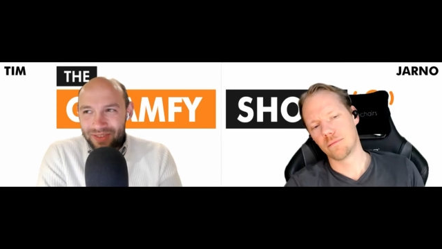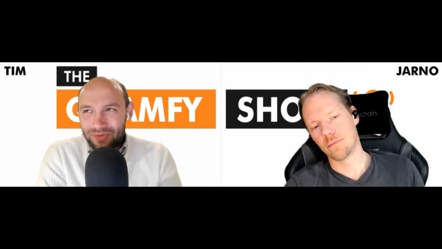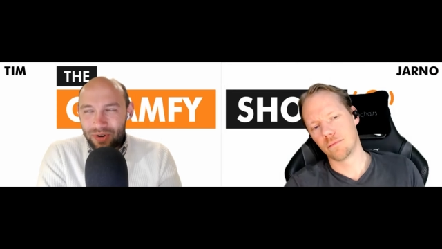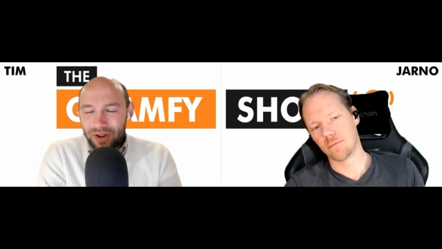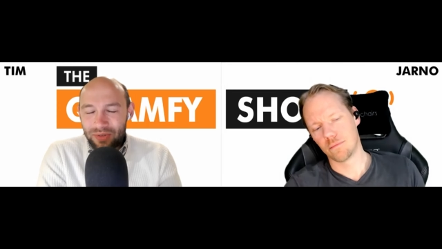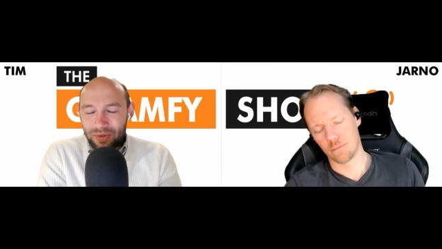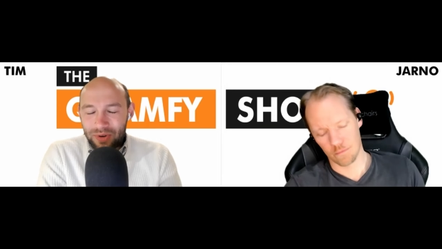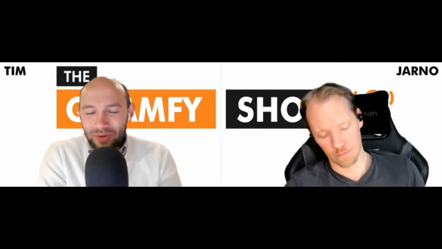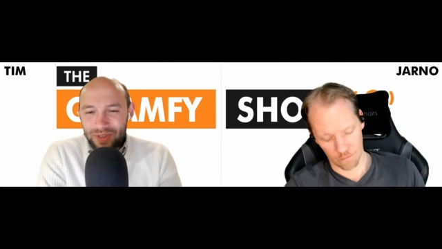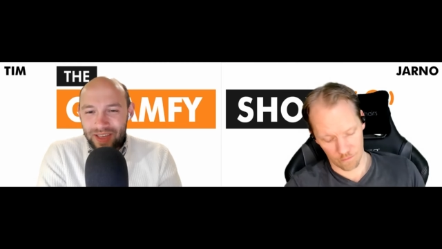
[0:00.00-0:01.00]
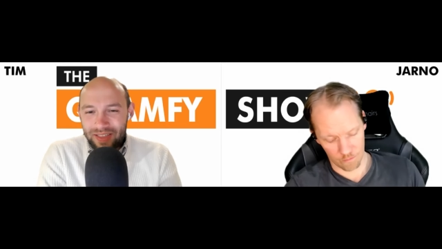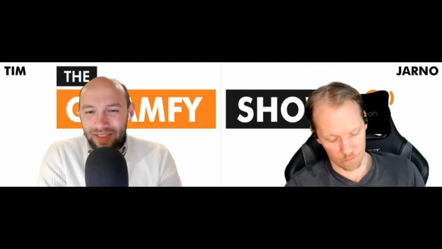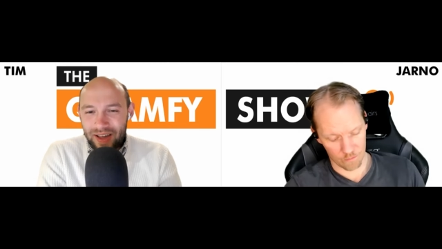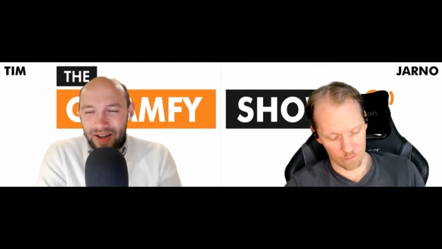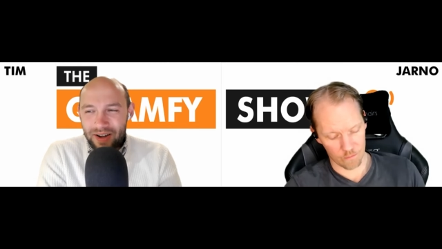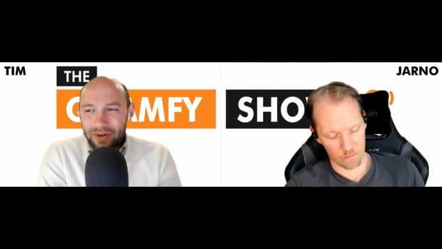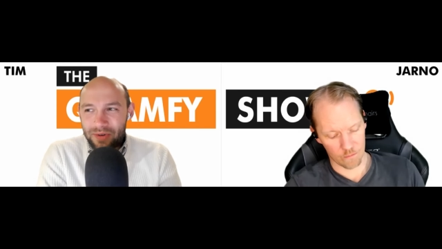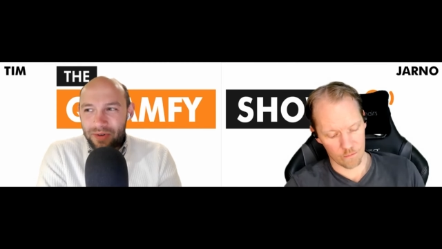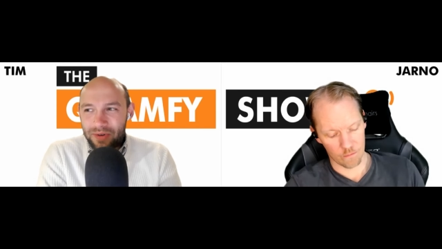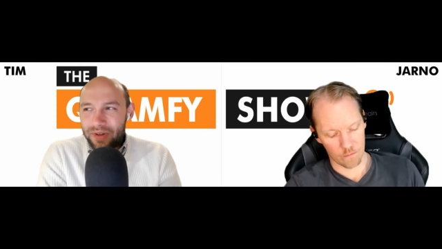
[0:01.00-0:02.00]
Speaker 1: trying to understand
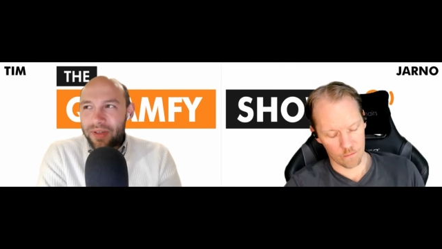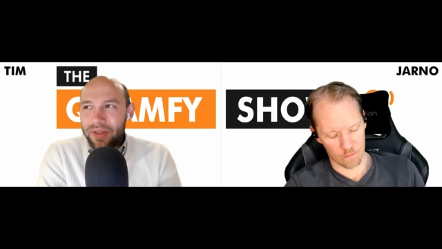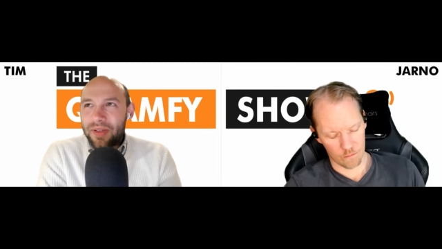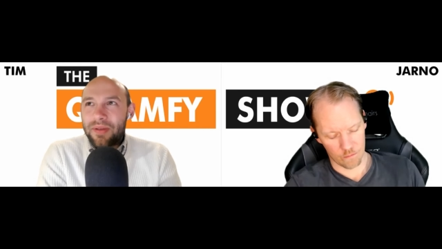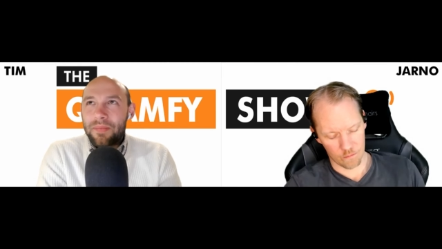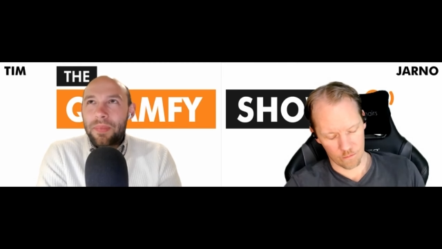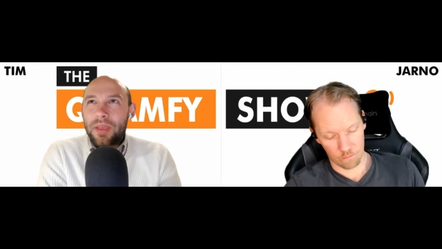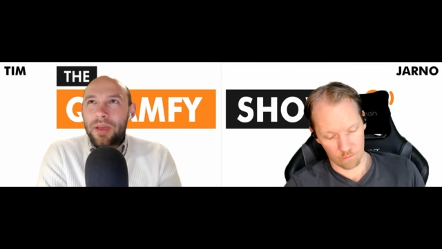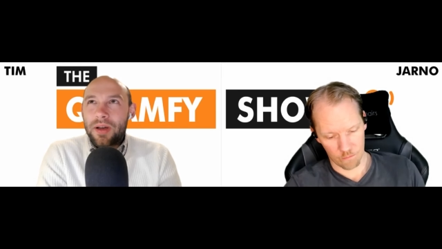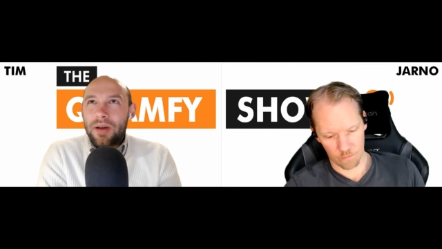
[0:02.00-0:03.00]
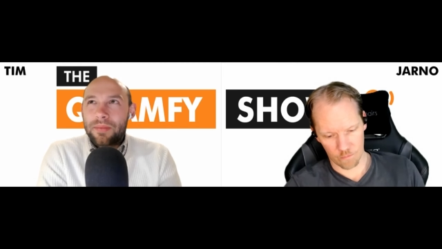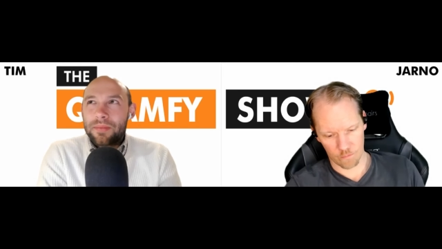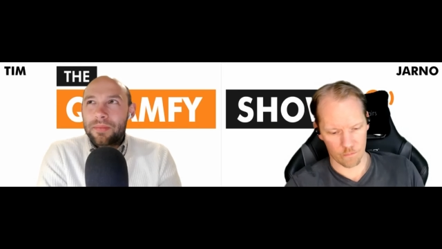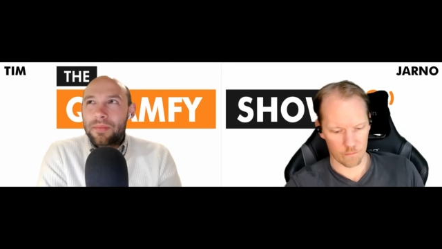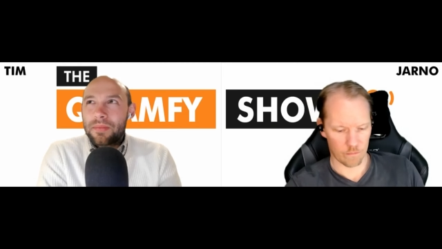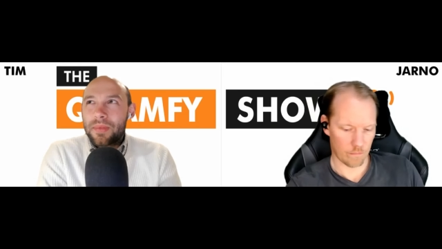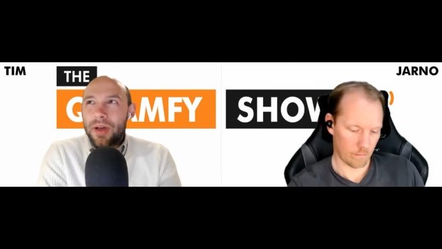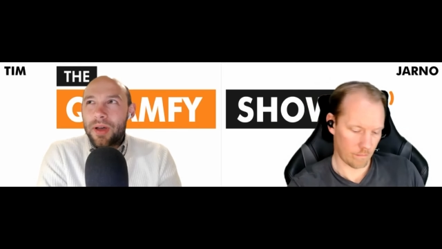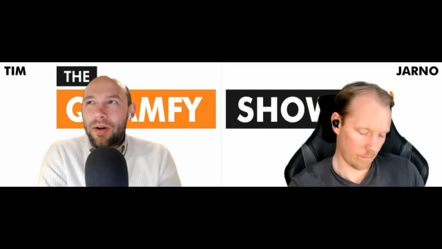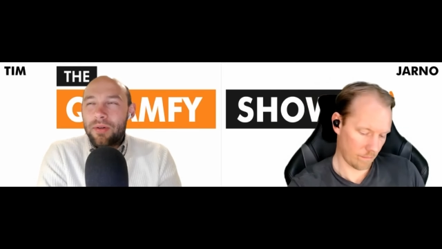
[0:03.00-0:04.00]
how um,
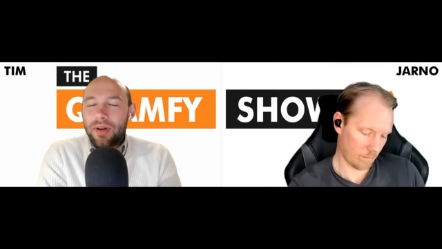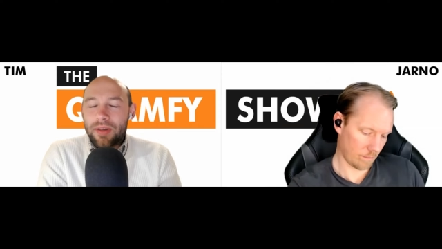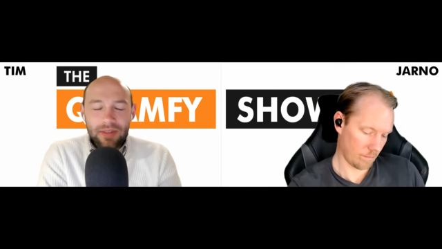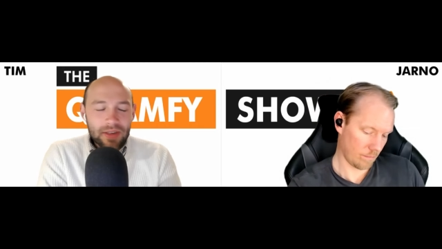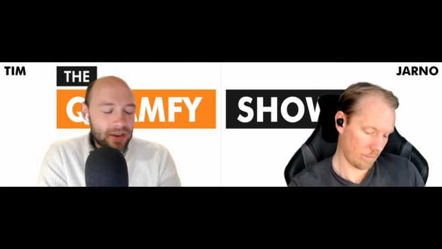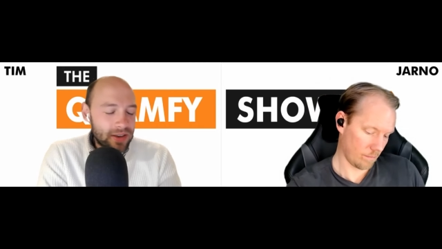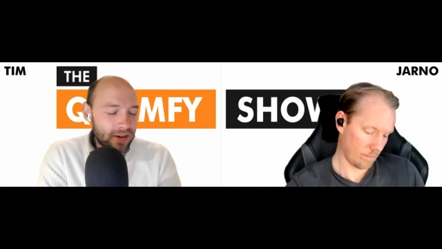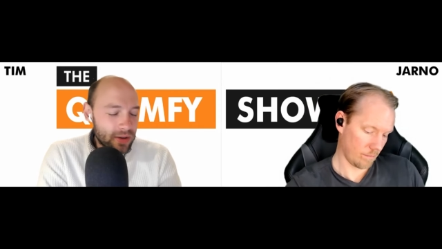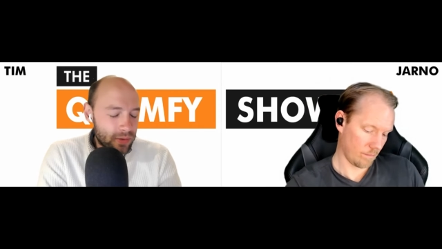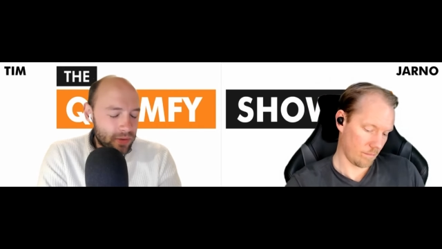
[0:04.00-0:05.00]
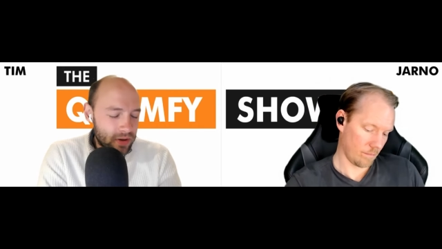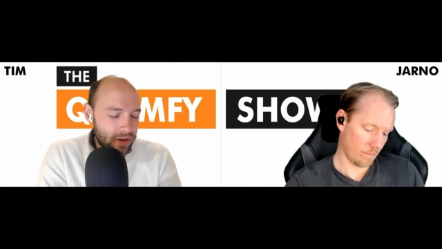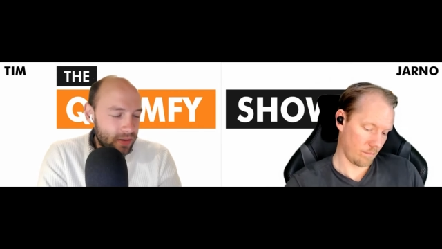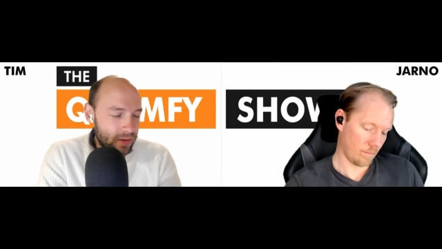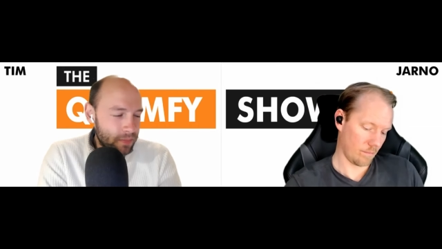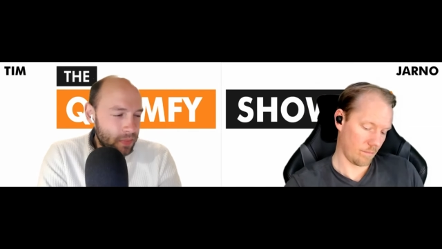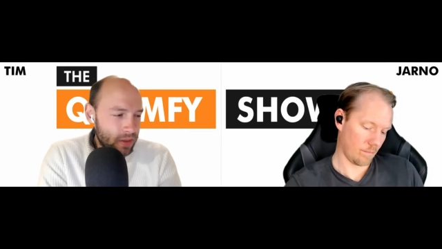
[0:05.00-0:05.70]
how I say in English. Um,